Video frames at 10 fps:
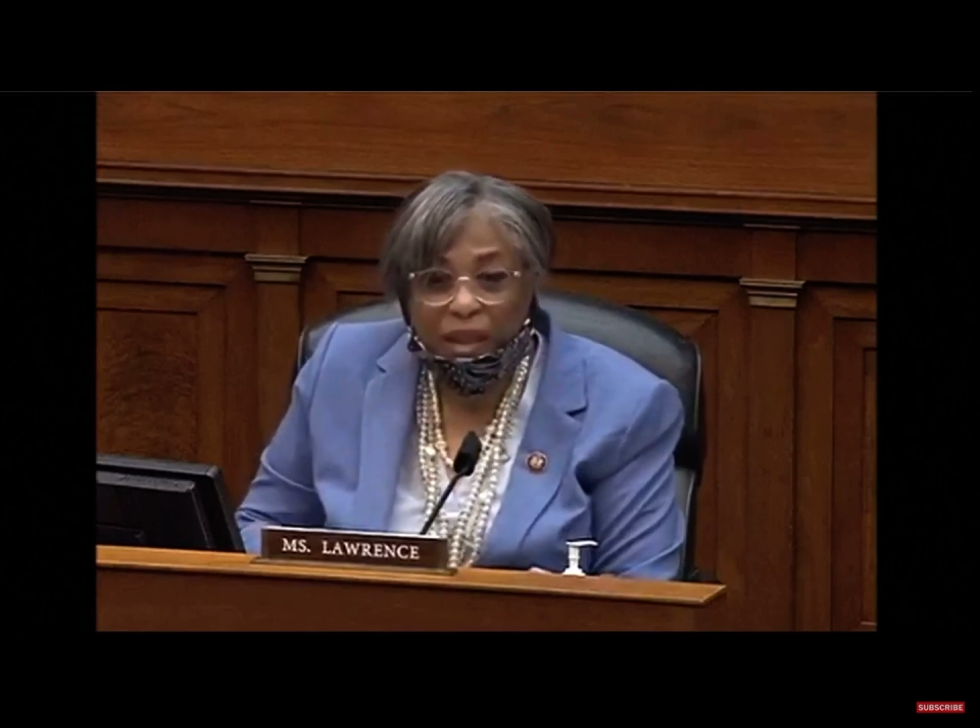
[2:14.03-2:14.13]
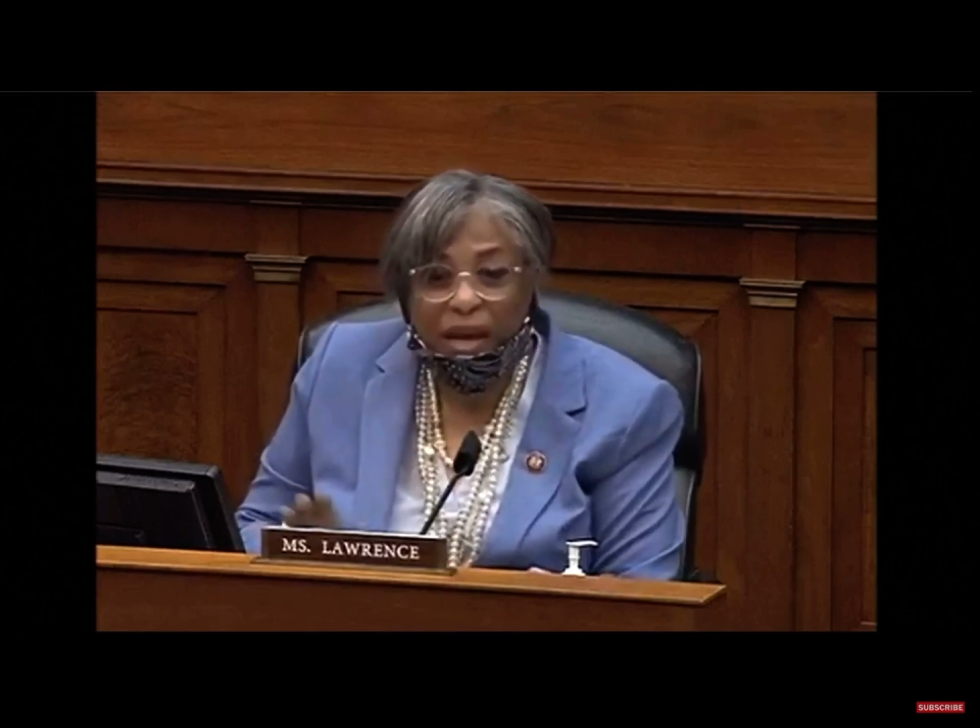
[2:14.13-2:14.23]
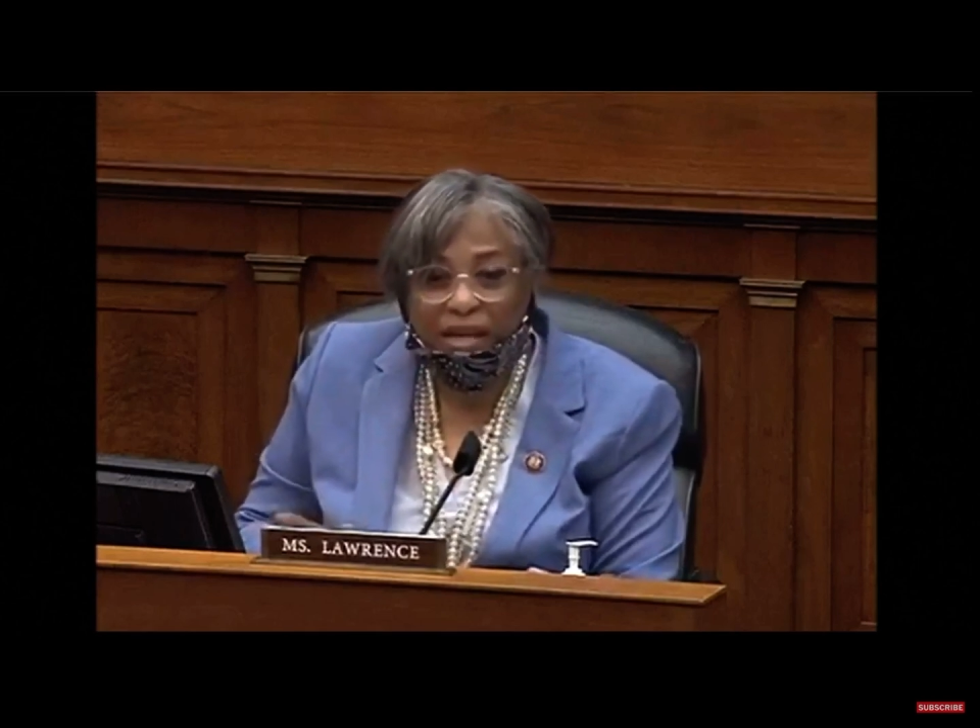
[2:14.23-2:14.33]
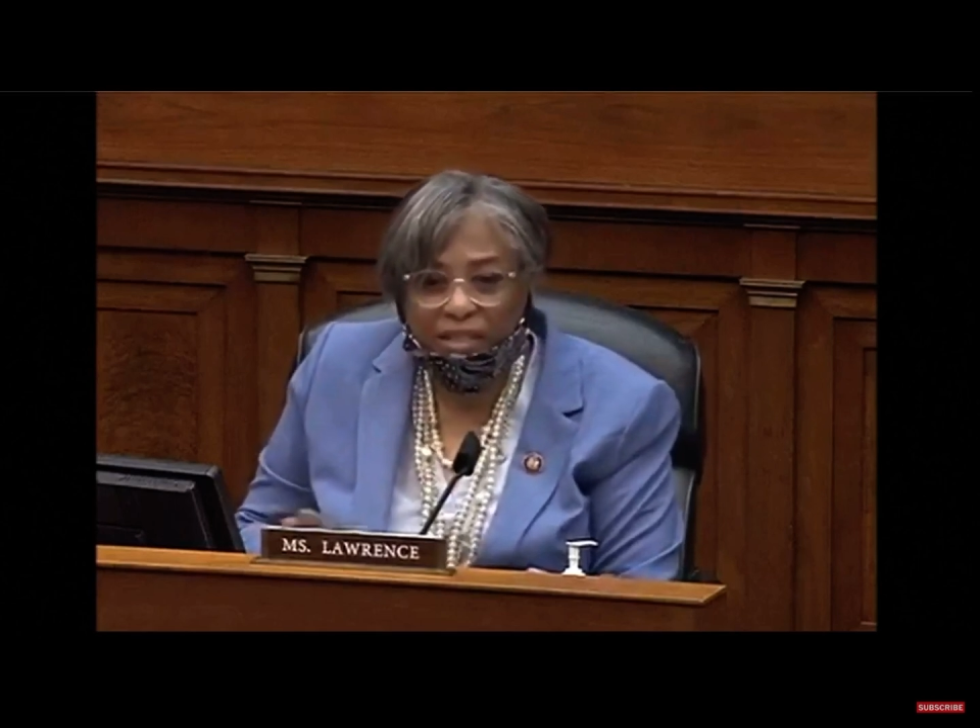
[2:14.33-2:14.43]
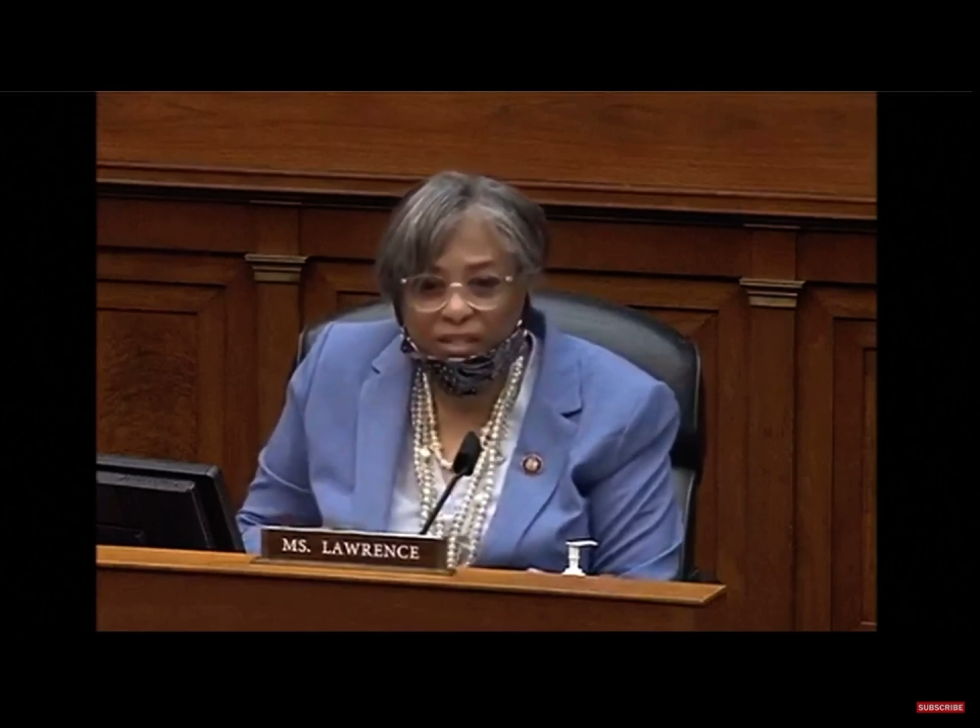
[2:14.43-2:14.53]

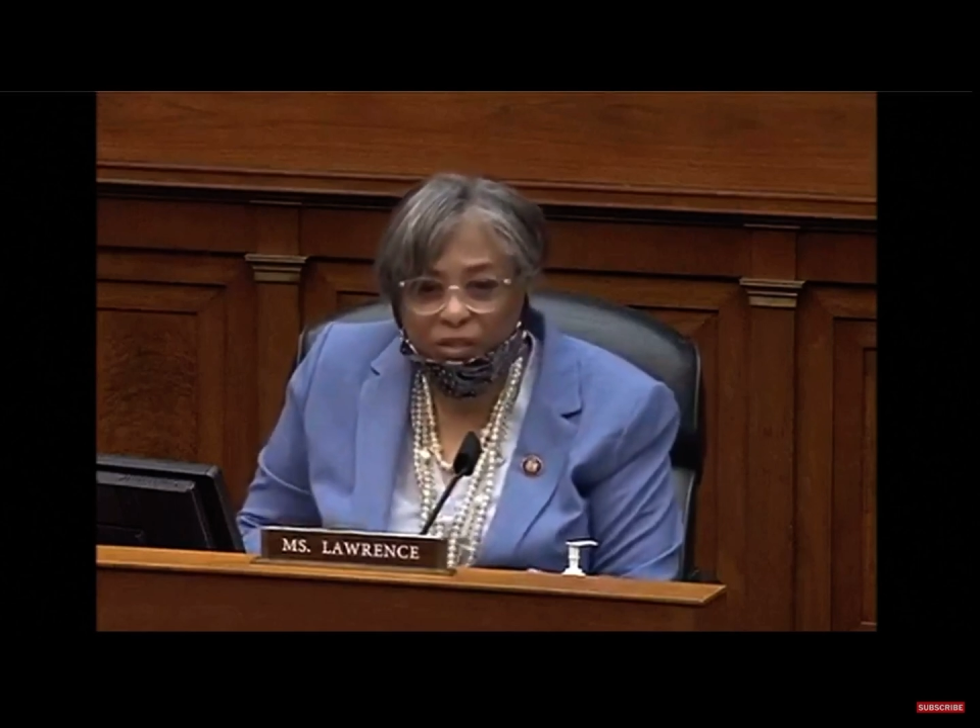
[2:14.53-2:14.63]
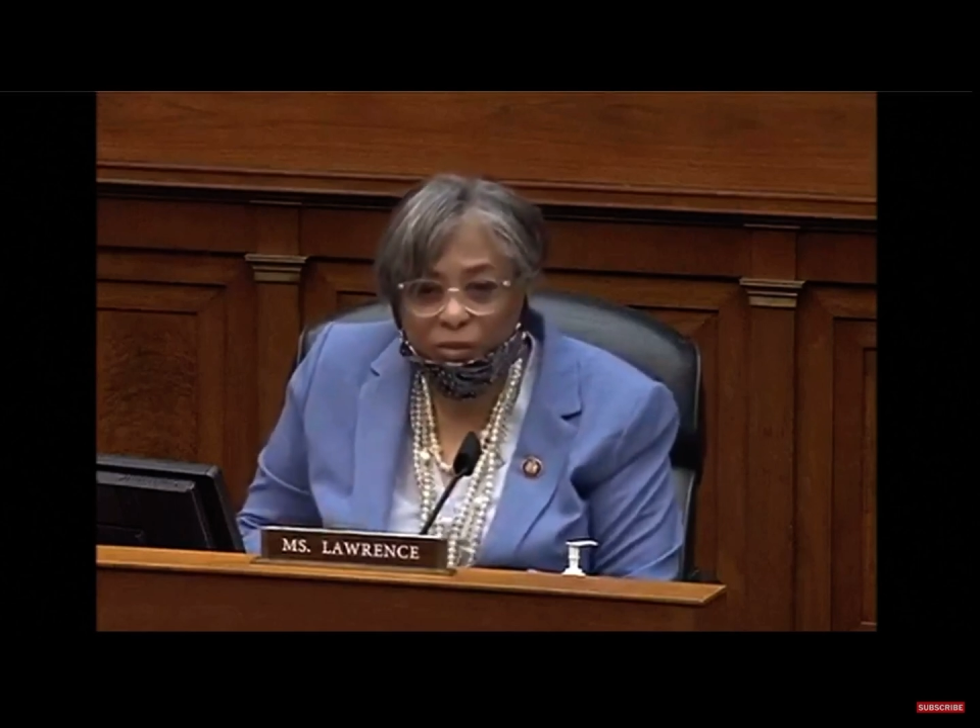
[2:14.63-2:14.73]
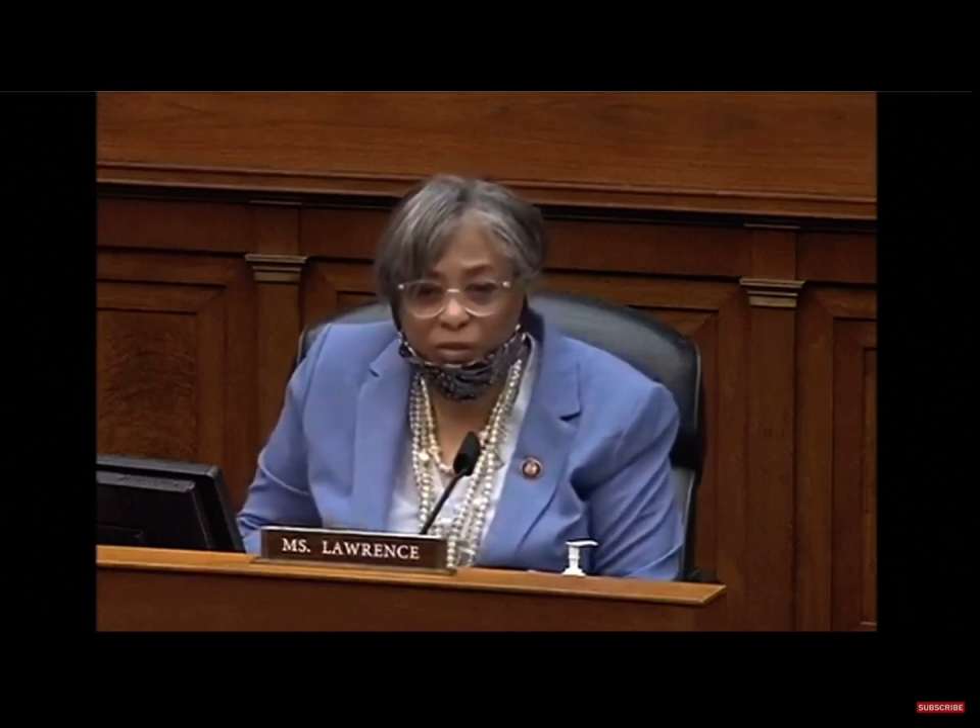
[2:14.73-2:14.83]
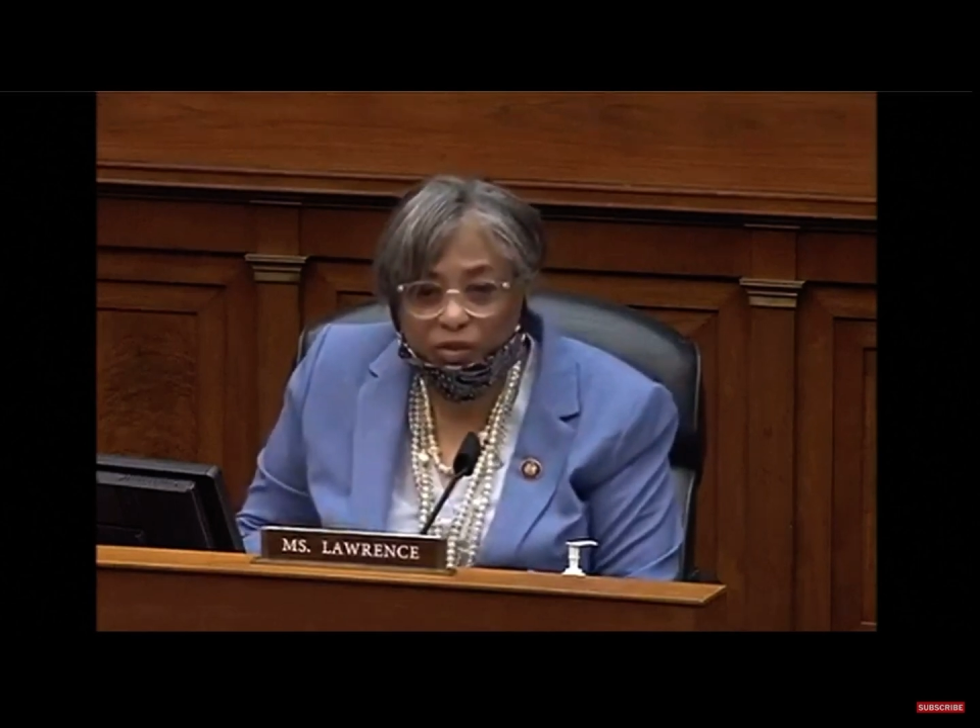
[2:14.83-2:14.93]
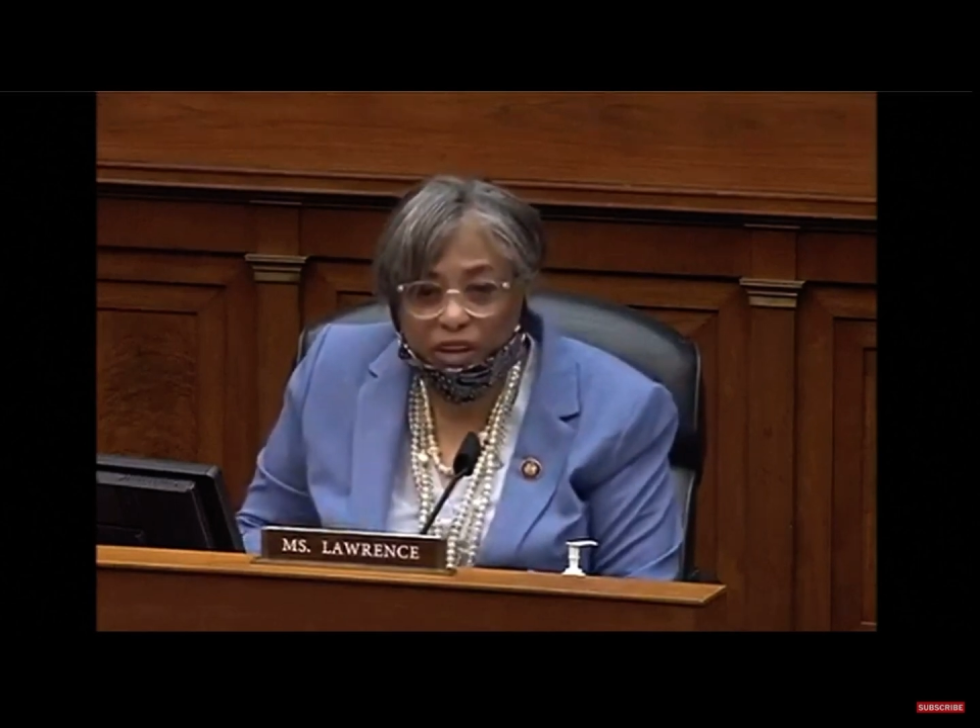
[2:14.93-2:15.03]
acting
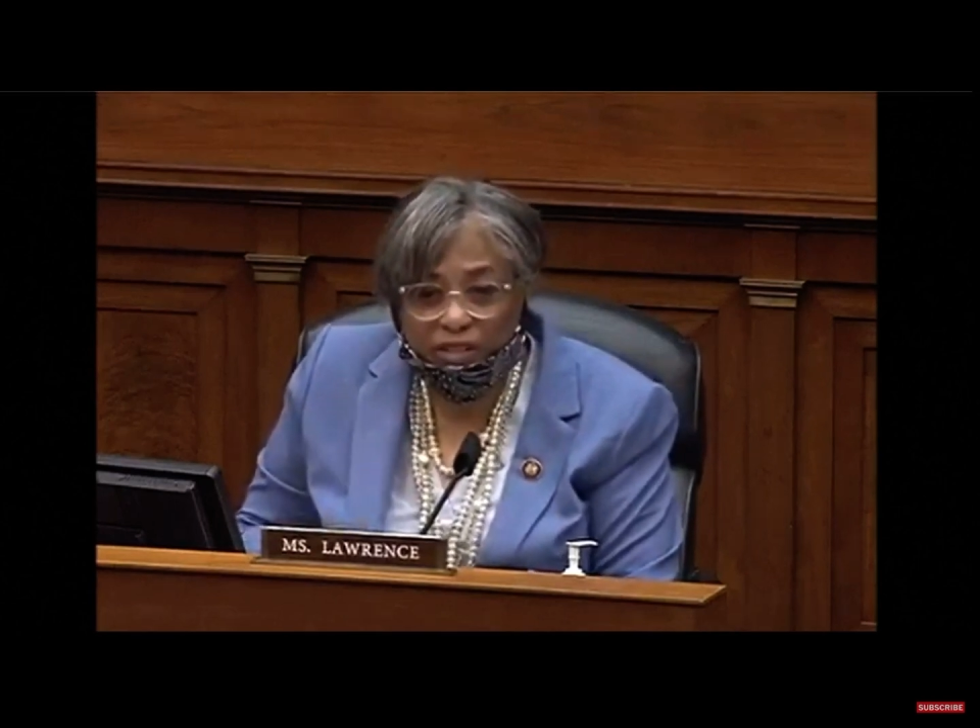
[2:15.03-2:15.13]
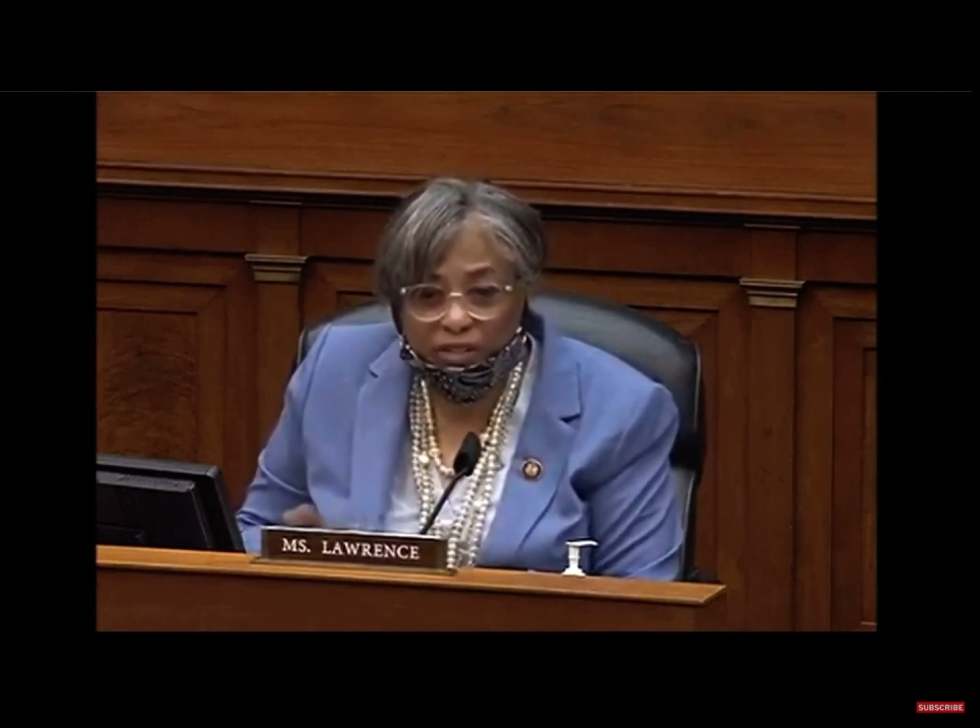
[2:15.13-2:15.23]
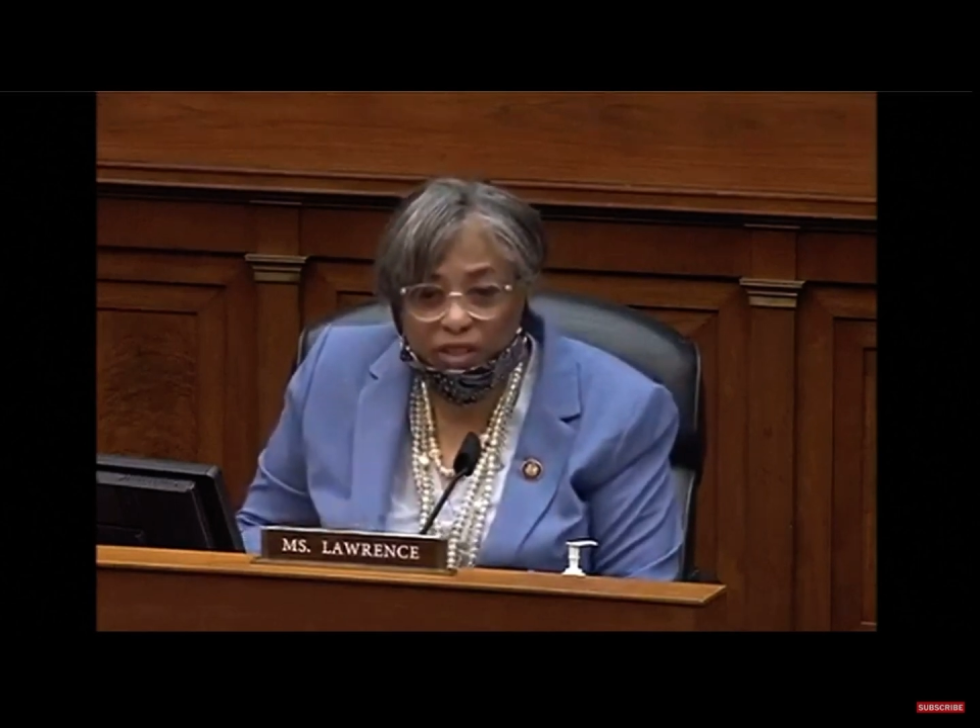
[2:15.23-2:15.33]
supervisor,